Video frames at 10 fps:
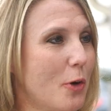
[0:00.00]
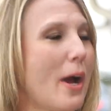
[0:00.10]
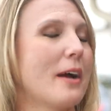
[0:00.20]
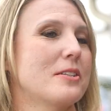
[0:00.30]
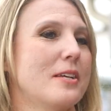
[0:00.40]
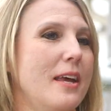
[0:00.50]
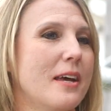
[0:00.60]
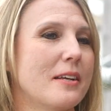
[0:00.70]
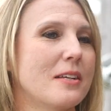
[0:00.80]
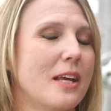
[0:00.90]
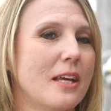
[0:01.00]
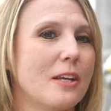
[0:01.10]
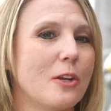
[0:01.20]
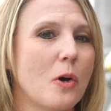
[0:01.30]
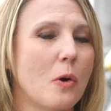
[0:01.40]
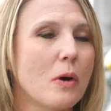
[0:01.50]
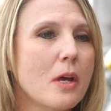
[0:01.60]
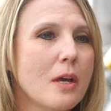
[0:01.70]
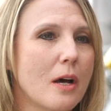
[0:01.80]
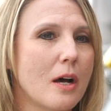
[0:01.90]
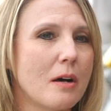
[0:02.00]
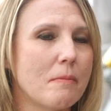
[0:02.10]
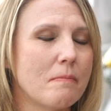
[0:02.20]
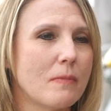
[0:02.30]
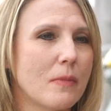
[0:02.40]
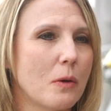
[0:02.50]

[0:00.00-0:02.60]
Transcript: Correct. And and you know, um,